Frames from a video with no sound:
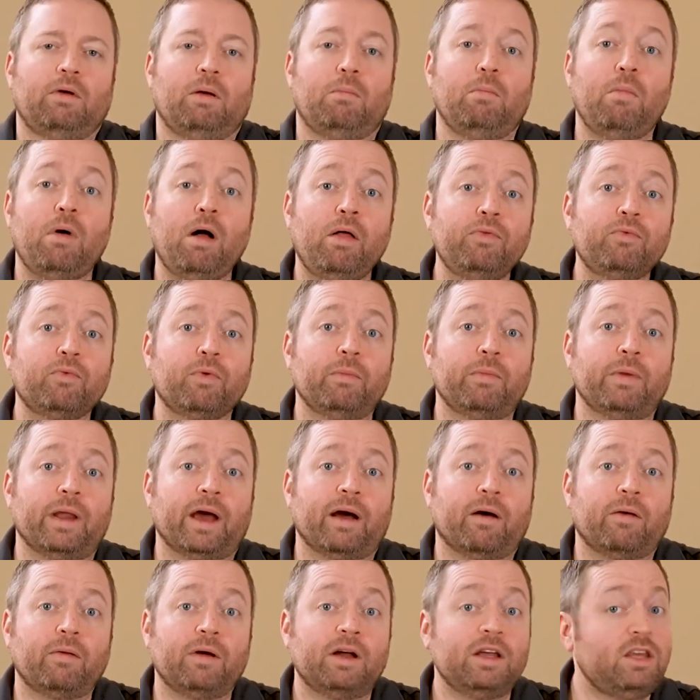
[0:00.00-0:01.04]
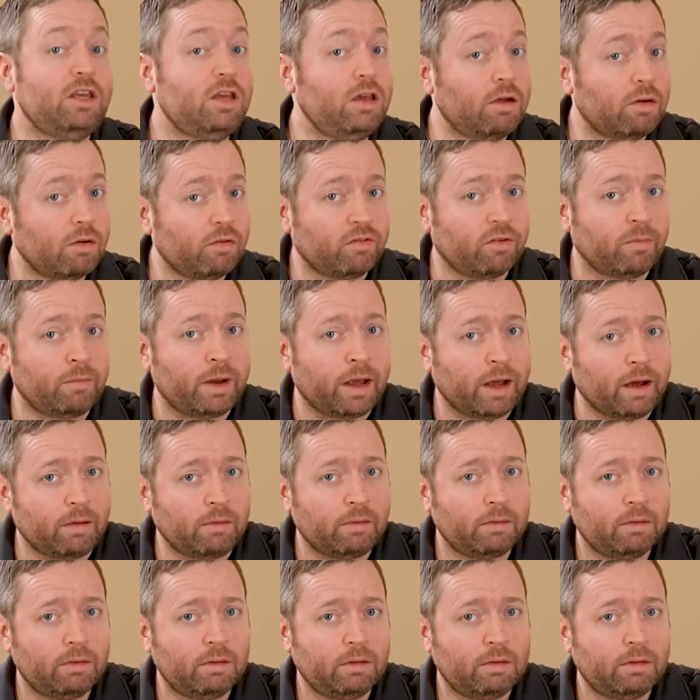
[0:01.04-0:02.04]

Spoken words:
a month from now, a year from now?